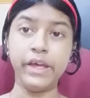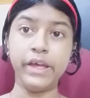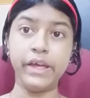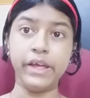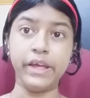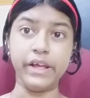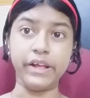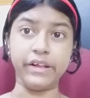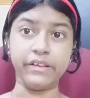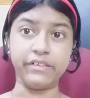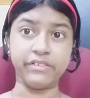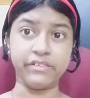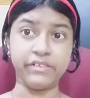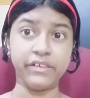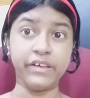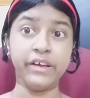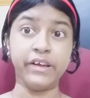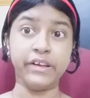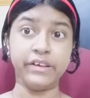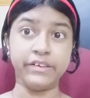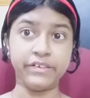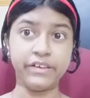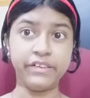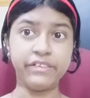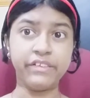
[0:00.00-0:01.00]
Its
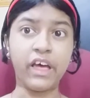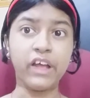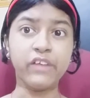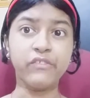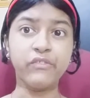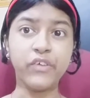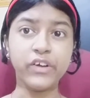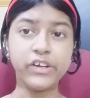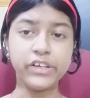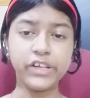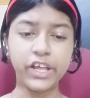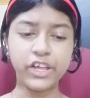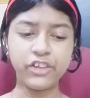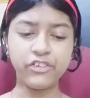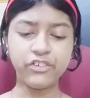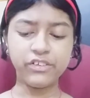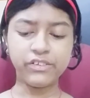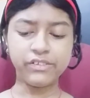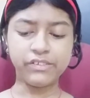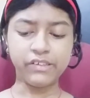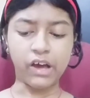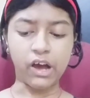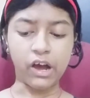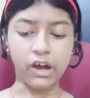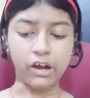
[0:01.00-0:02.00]
disadvantages
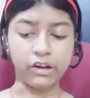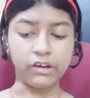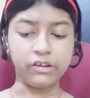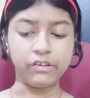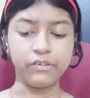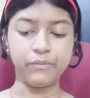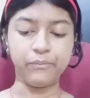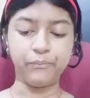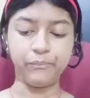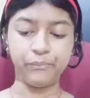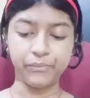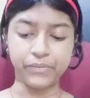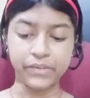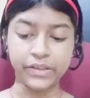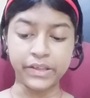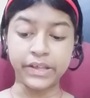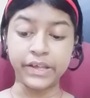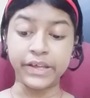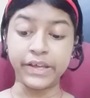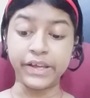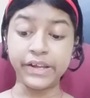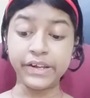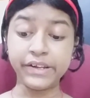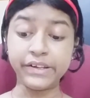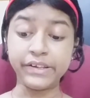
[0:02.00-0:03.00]
are
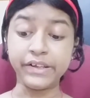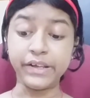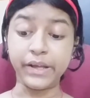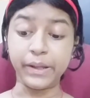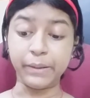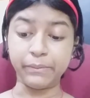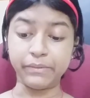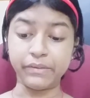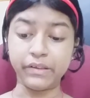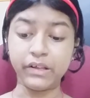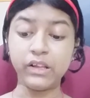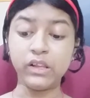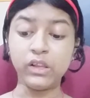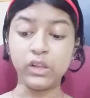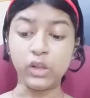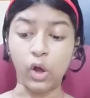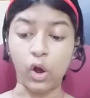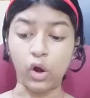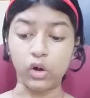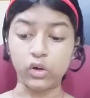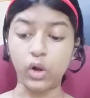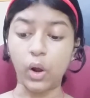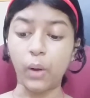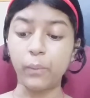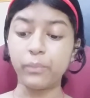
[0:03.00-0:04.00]
it gives a
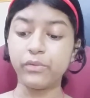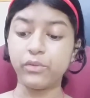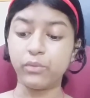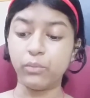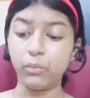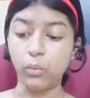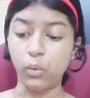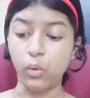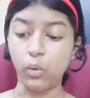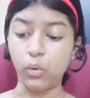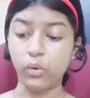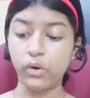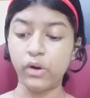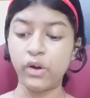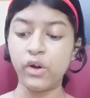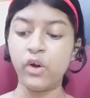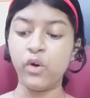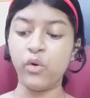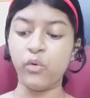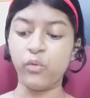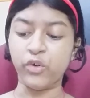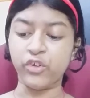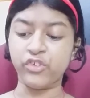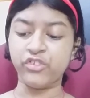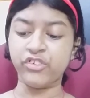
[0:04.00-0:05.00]
lot of smoke
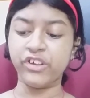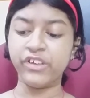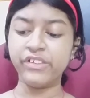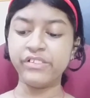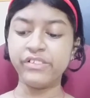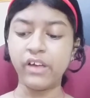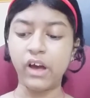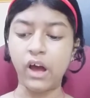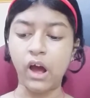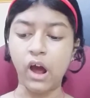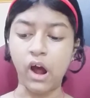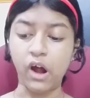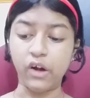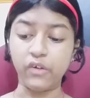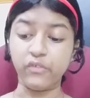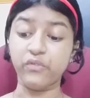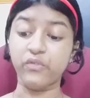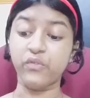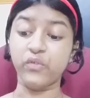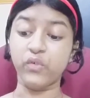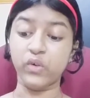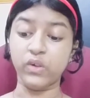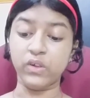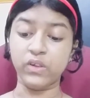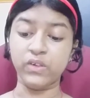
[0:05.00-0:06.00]
which is
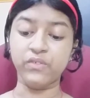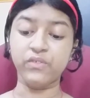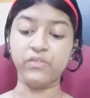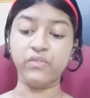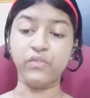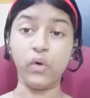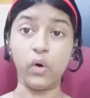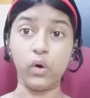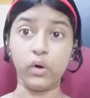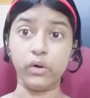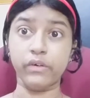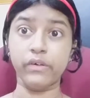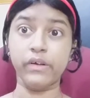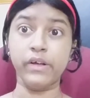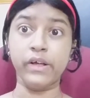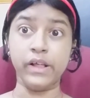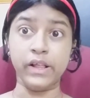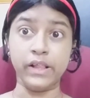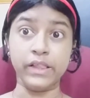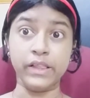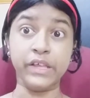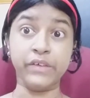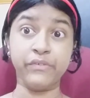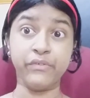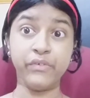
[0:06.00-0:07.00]
harmful for
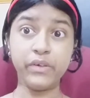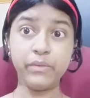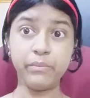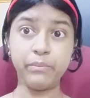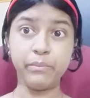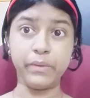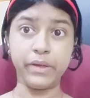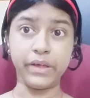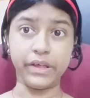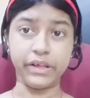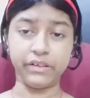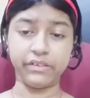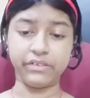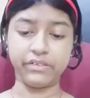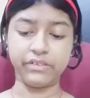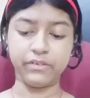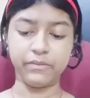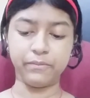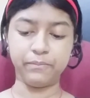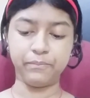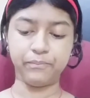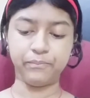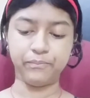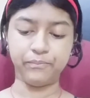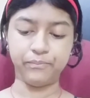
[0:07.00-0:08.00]
living beings.
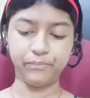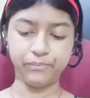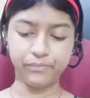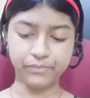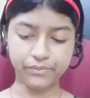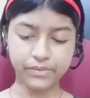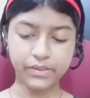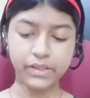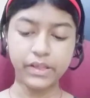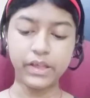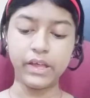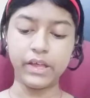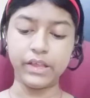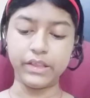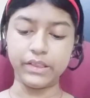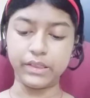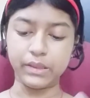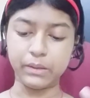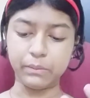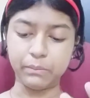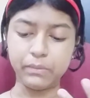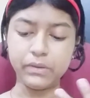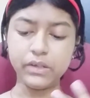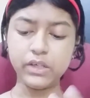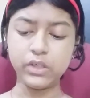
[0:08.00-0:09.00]

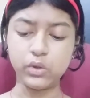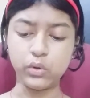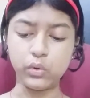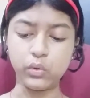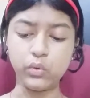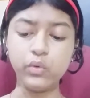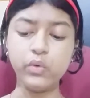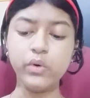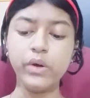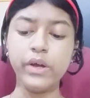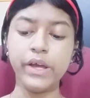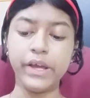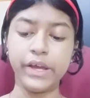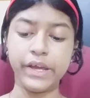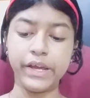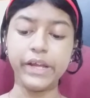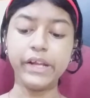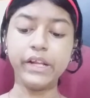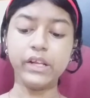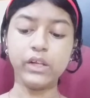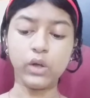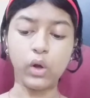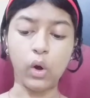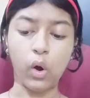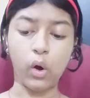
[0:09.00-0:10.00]
Number 2,
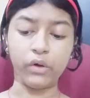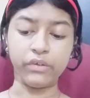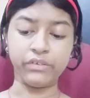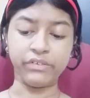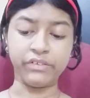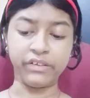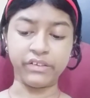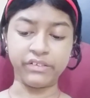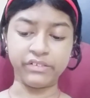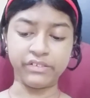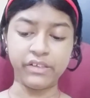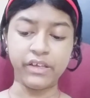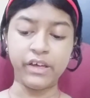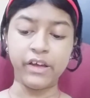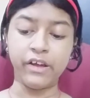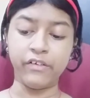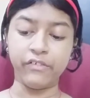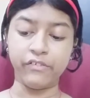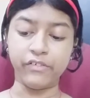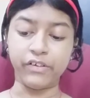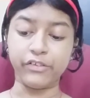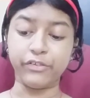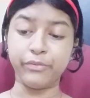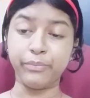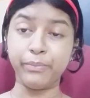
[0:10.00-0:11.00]
it causes
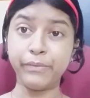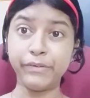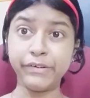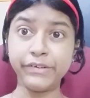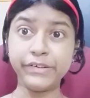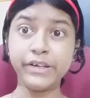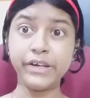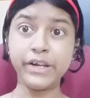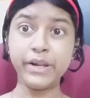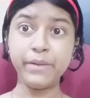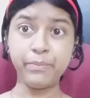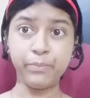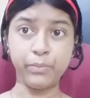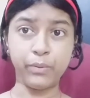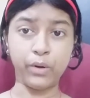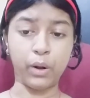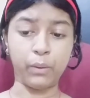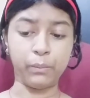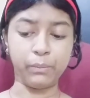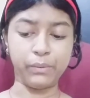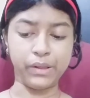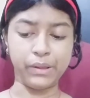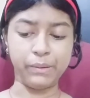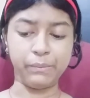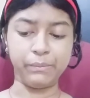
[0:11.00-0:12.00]
respiratory
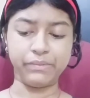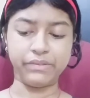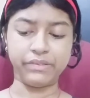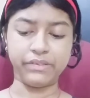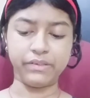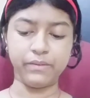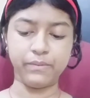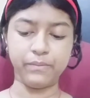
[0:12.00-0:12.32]
problems.